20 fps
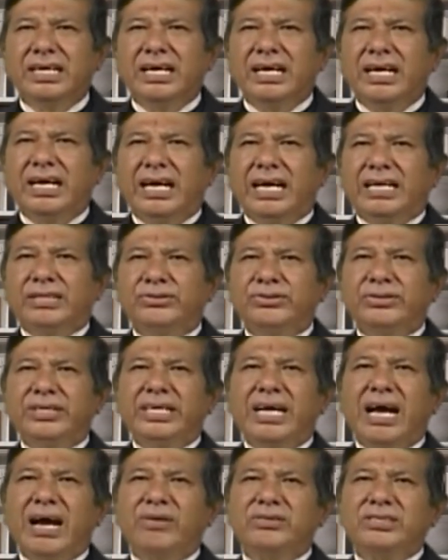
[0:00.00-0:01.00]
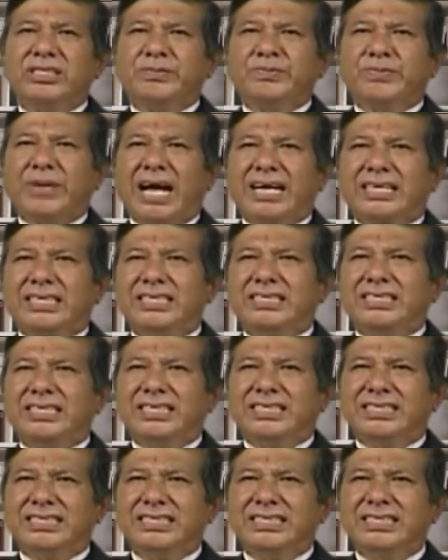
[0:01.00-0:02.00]
and to renounce
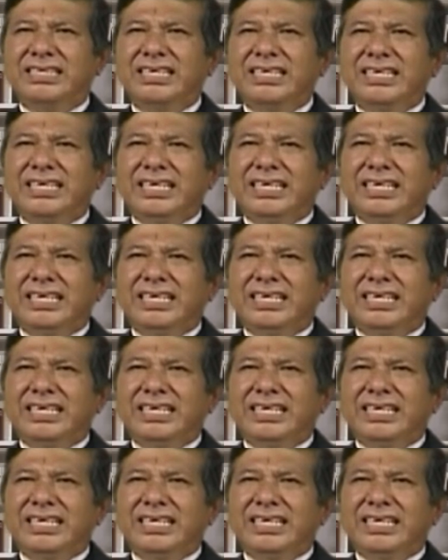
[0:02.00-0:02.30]
practices